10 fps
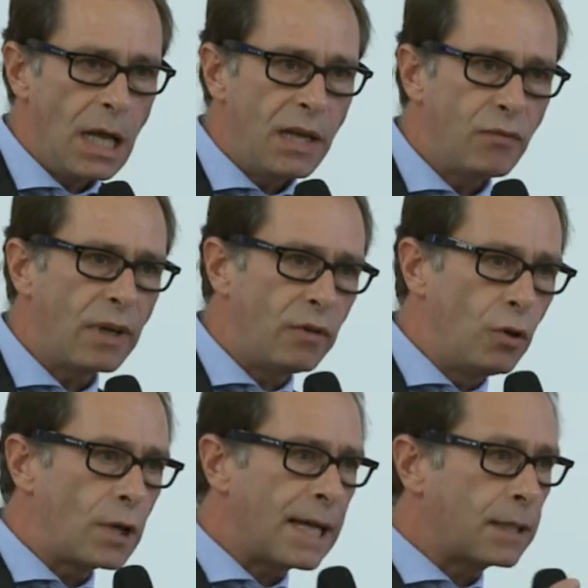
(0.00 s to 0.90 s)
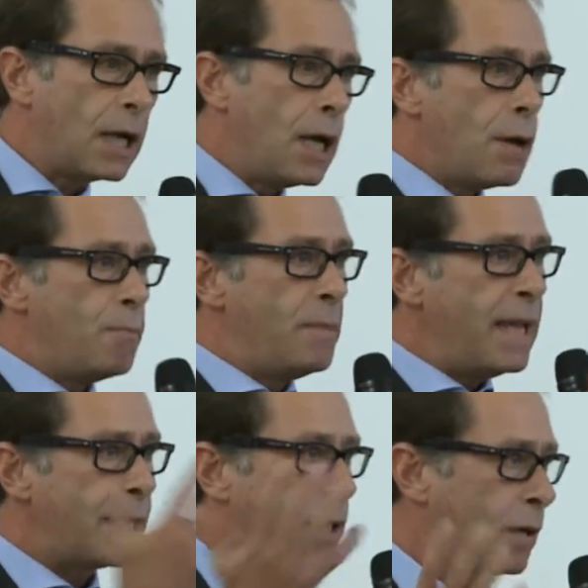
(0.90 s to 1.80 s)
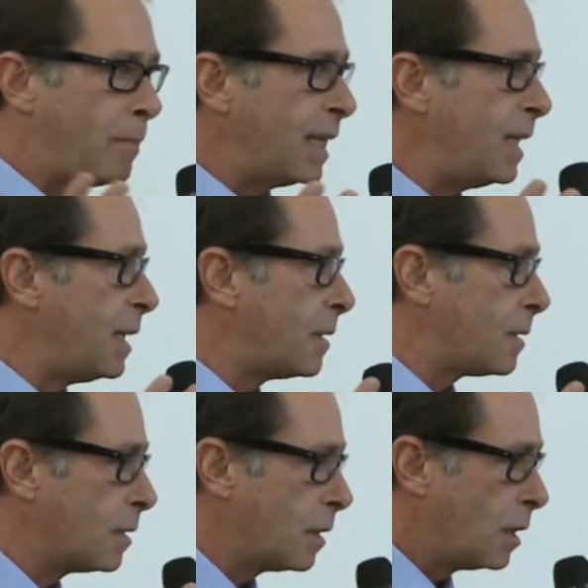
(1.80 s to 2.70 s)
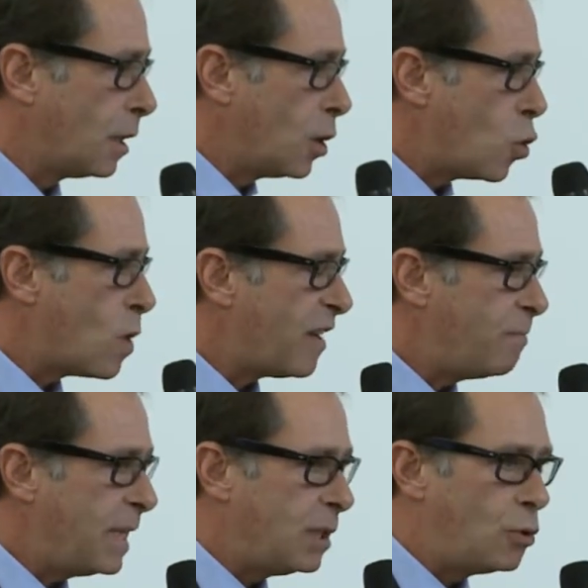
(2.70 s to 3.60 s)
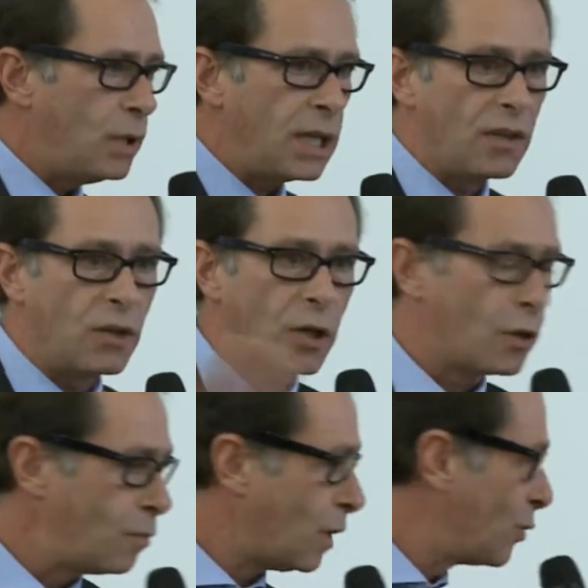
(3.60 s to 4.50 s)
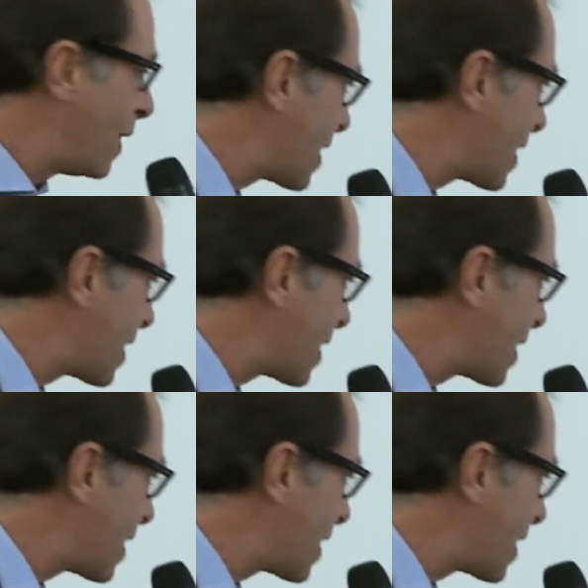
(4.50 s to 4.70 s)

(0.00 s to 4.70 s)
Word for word: If you have a look at big companies who have been doing in the, and you